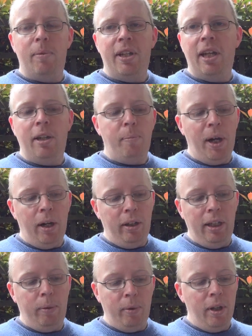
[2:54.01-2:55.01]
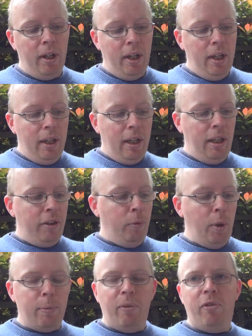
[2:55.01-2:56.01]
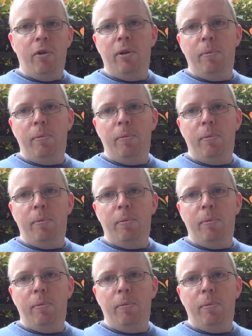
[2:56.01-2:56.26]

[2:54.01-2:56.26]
And then in parallel, the week before